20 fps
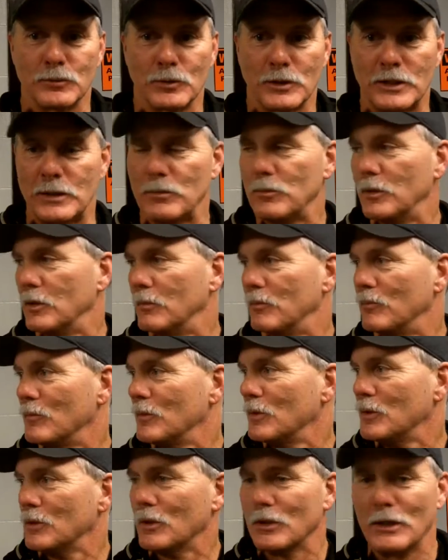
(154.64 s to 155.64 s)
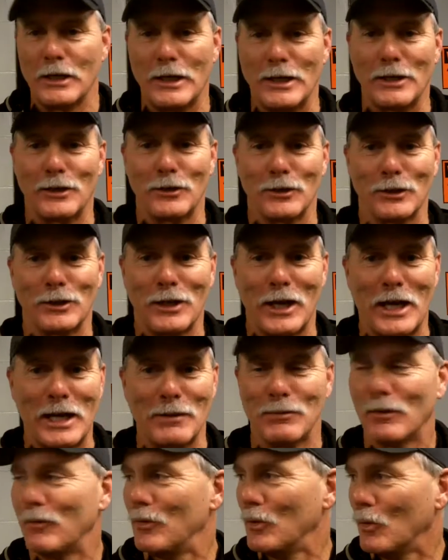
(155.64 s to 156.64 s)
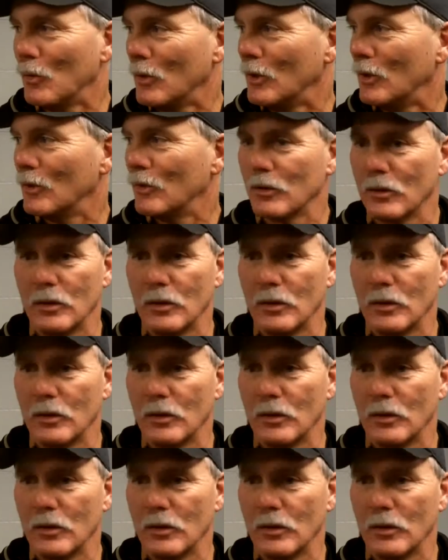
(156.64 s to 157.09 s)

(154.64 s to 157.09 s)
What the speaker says: keep them ahead of the game, if you will,